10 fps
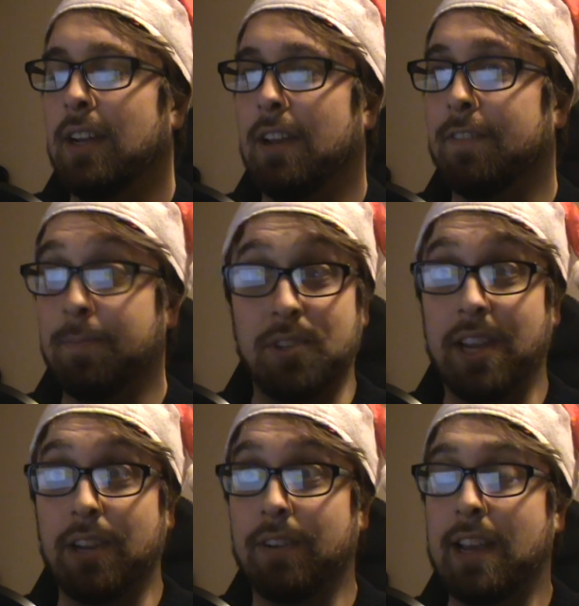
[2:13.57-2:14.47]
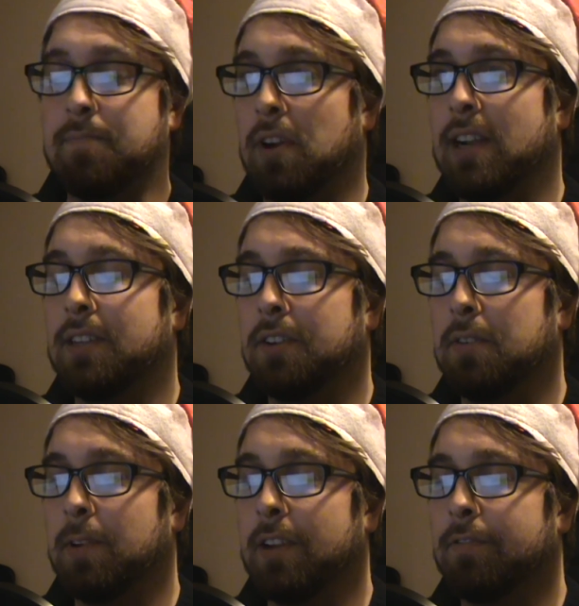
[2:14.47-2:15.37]
if I'm saying your name right. I don't
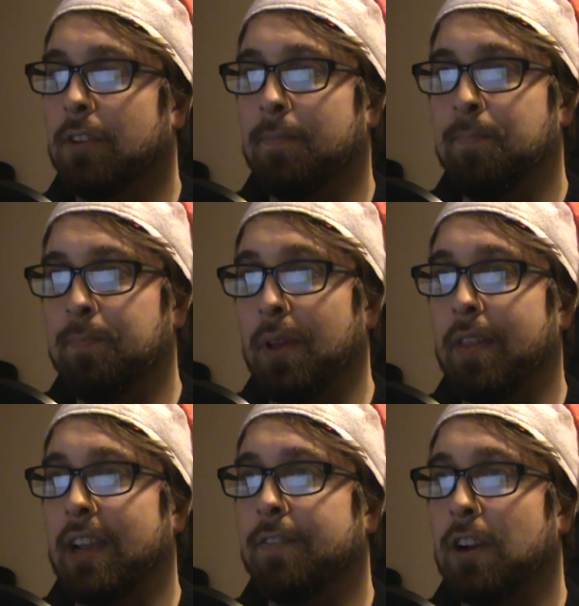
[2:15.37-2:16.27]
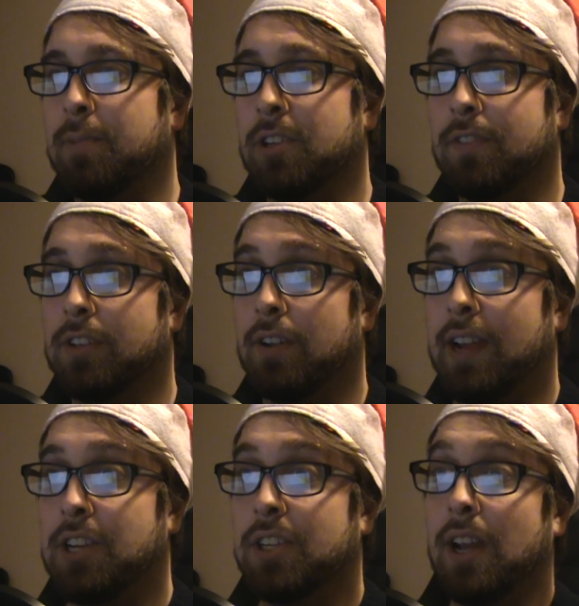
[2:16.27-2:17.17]
know where you're from, but thank you very much for the
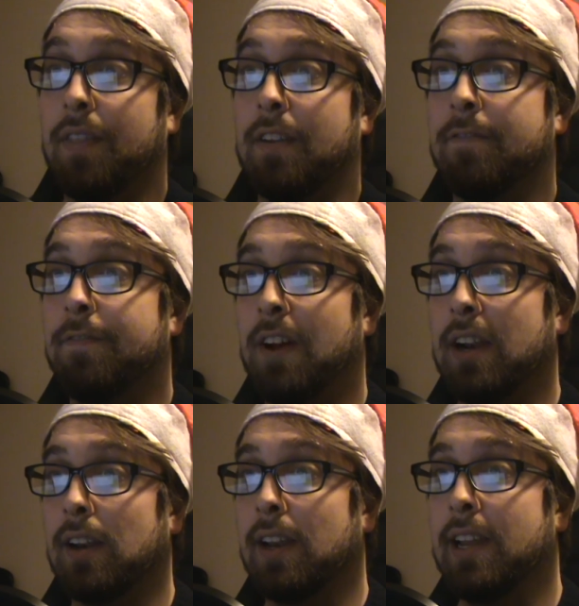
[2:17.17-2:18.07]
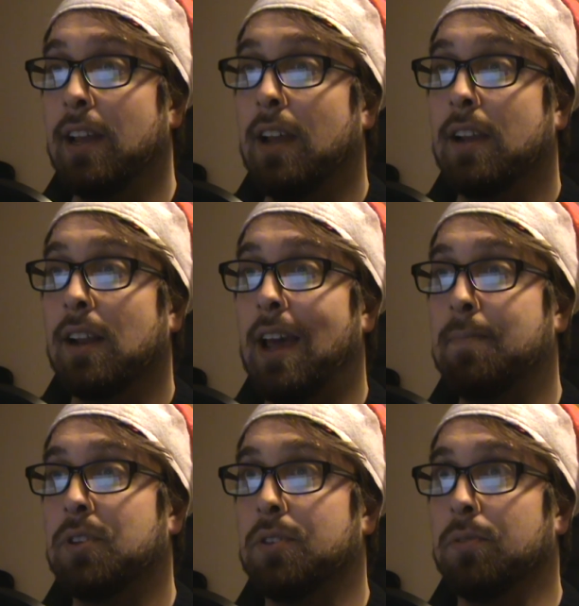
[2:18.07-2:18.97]
donation. And then finally,
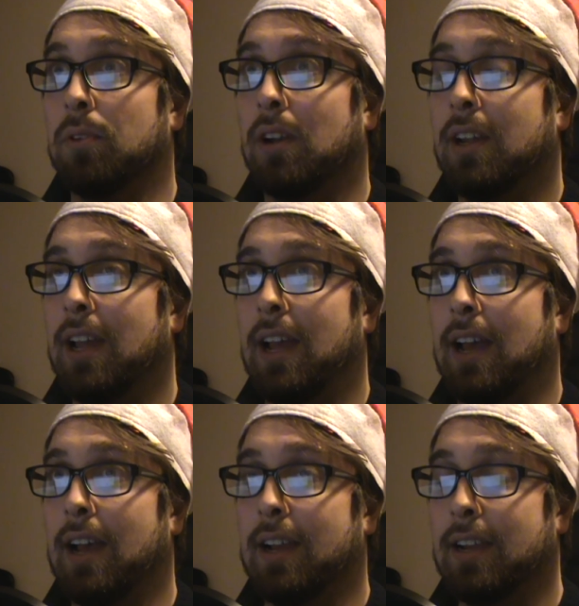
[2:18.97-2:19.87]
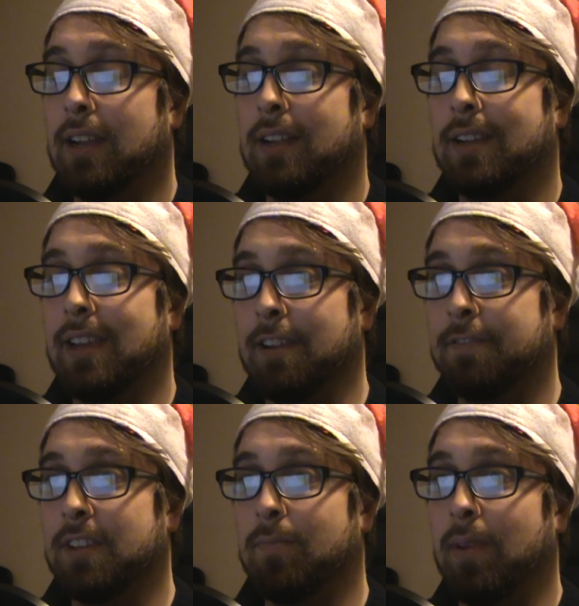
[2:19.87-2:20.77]
Clapstool
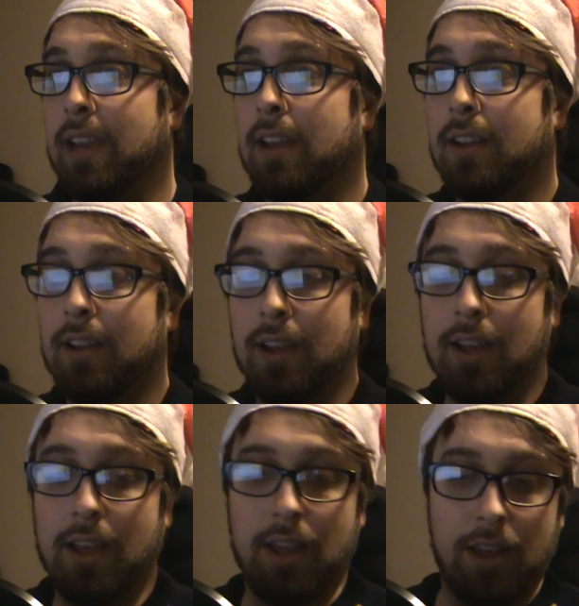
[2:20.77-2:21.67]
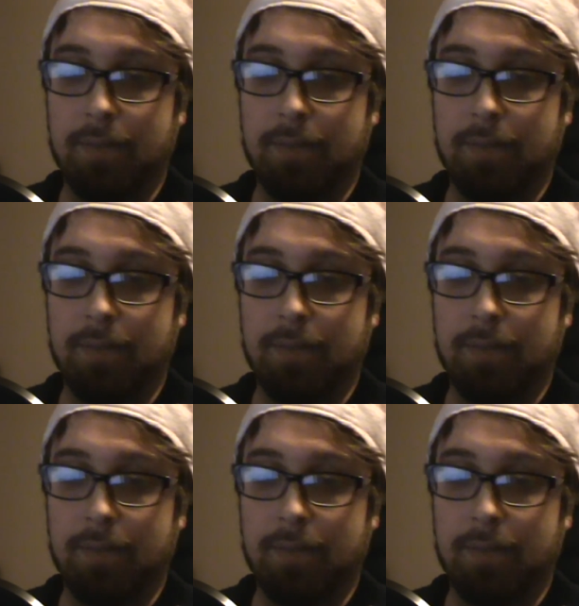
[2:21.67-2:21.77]
gifted me an